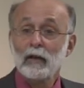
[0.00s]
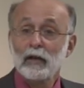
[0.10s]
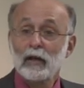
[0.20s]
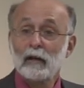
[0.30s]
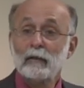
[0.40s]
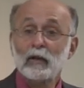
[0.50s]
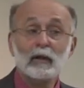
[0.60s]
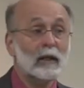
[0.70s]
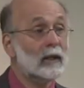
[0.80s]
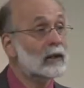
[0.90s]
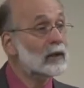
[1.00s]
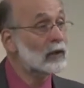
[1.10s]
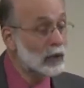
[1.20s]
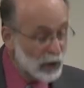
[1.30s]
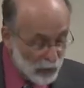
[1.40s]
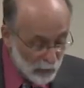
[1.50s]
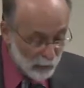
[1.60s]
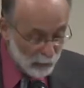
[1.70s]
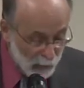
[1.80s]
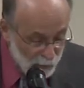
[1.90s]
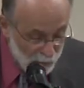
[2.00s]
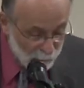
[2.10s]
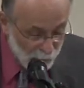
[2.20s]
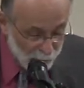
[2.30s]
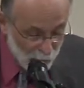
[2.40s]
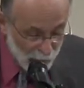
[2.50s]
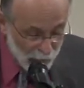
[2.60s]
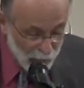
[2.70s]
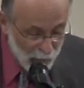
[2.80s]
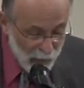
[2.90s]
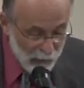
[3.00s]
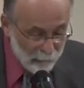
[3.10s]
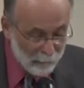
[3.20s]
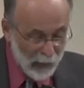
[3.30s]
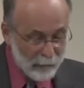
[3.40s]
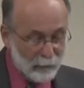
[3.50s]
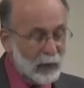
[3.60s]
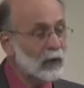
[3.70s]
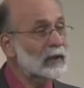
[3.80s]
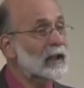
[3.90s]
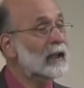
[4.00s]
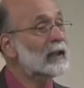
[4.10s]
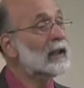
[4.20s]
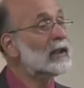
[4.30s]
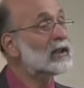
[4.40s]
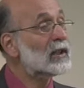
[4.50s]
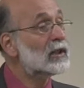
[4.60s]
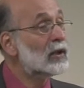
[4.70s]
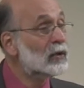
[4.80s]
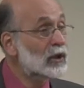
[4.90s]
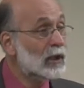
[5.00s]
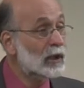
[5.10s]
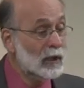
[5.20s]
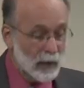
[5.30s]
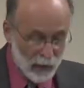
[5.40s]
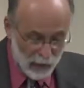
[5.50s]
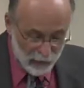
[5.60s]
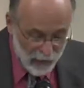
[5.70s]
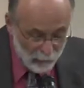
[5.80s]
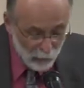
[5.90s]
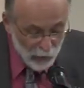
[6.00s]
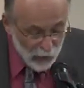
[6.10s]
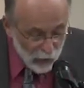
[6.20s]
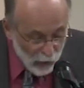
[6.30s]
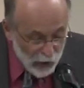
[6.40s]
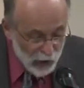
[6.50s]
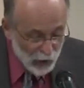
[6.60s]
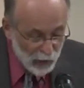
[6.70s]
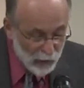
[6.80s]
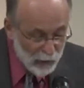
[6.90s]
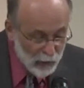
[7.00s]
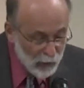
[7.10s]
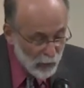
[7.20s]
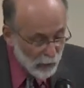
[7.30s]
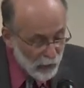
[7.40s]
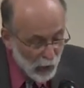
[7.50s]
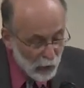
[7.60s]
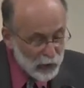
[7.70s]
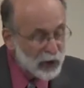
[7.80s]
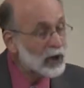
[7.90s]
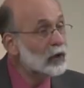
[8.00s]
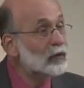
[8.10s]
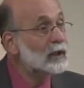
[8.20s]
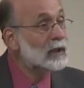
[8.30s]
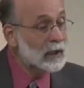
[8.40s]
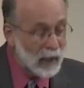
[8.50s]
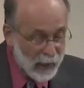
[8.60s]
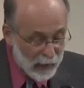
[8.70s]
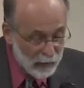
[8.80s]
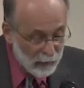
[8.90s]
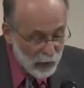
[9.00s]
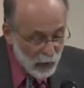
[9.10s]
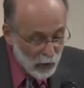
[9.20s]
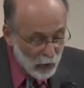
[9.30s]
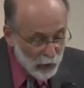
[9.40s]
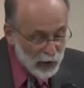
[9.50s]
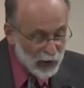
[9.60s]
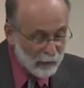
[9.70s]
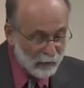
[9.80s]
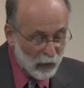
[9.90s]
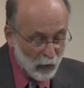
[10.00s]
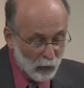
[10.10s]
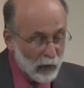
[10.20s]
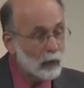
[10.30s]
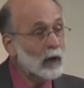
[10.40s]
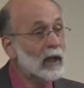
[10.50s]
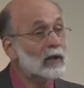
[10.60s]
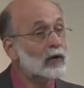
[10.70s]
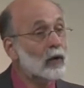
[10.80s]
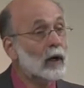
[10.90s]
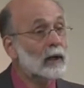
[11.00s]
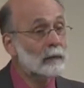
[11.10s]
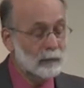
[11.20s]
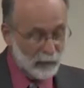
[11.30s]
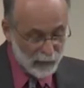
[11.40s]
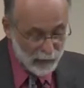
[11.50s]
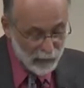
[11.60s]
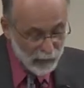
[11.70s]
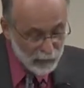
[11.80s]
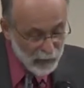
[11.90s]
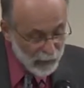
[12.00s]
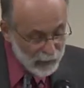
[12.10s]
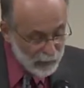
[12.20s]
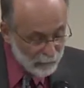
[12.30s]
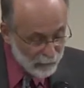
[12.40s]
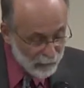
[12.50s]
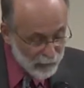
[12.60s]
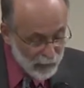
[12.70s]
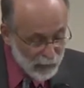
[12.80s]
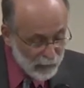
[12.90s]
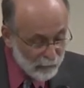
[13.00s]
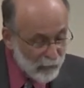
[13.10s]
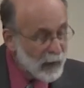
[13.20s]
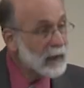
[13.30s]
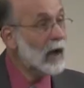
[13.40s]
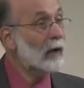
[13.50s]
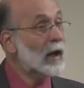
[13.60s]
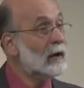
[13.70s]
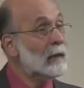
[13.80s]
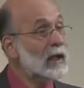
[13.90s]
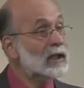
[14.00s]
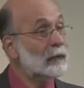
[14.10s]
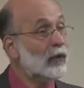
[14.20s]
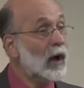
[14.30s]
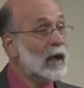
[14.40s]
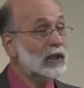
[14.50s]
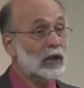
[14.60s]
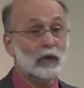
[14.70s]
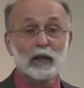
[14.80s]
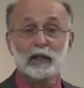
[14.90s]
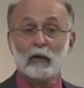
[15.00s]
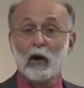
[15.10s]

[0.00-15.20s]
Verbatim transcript: the community that nurtured me and my brother by building an institution that would nurture those children today who suffer what we endured in the 1950s. Now, and it may surprise you that there